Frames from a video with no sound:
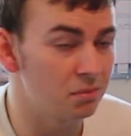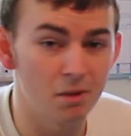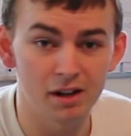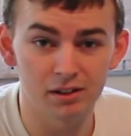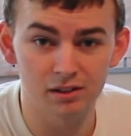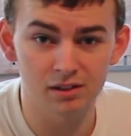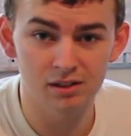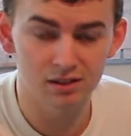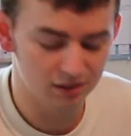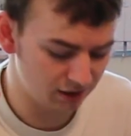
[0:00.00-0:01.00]

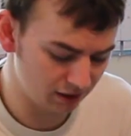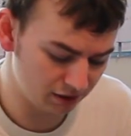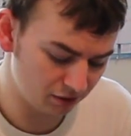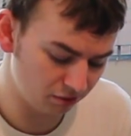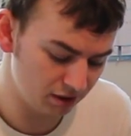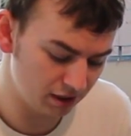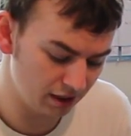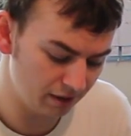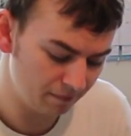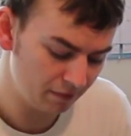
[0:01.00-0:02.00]
Meyer's CSS
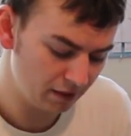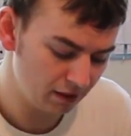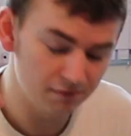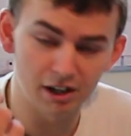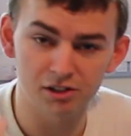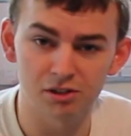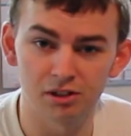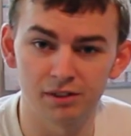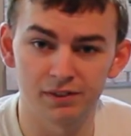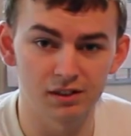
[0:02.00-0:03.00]
Reset. Not
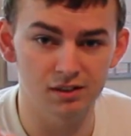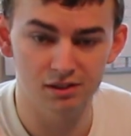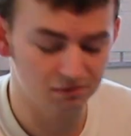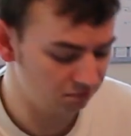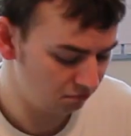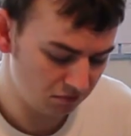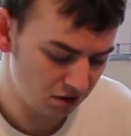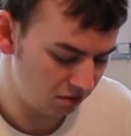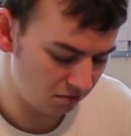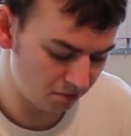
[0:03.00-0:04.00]
sure if it's
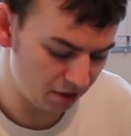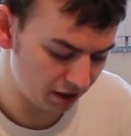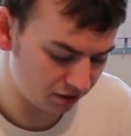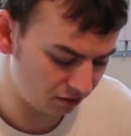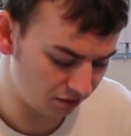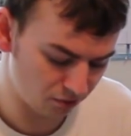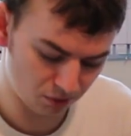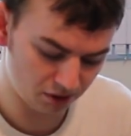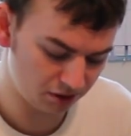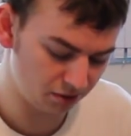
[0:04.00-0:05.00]
the best or the
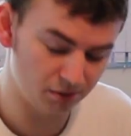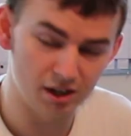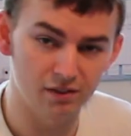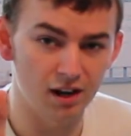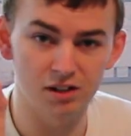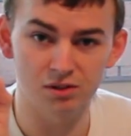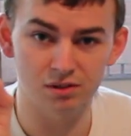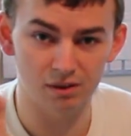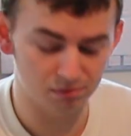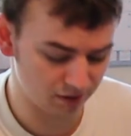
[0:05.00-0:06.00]
worst or whatever. I
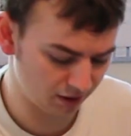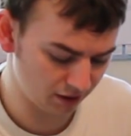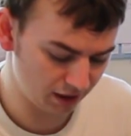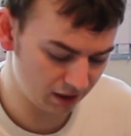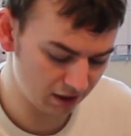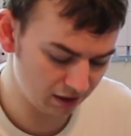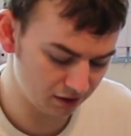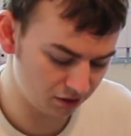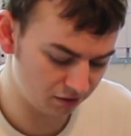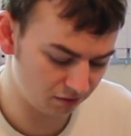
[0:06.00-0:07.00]
really like it.
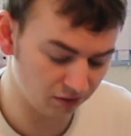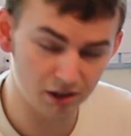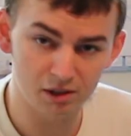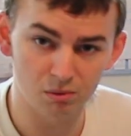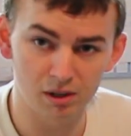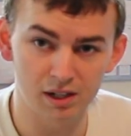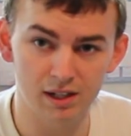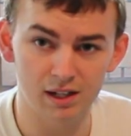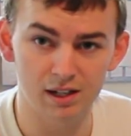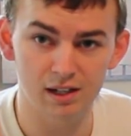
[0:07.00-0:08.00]
It's
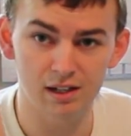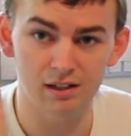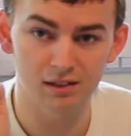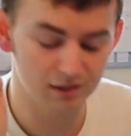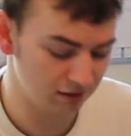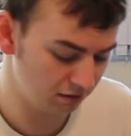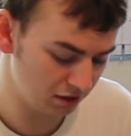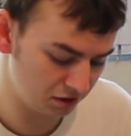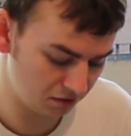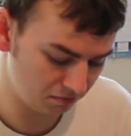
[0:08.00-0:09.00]
lightweight, and
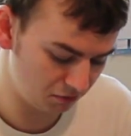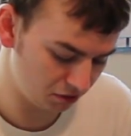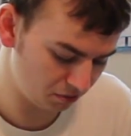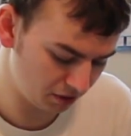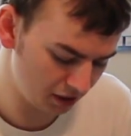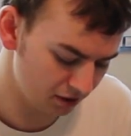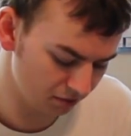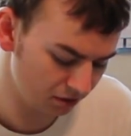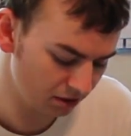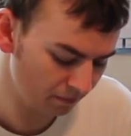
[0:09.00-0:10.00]
that's just what I
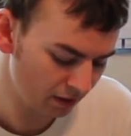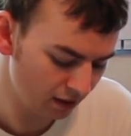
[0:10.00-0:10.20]
use.